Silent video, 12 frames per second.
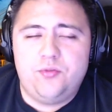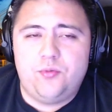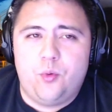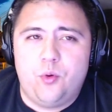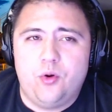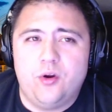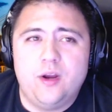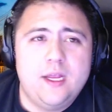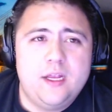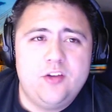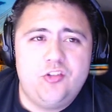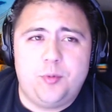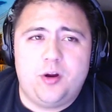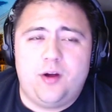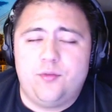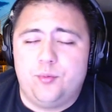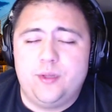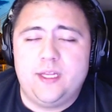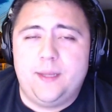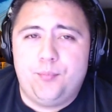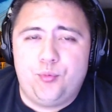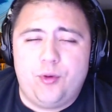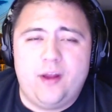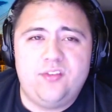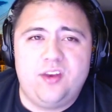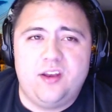for Shiprakov to really impress.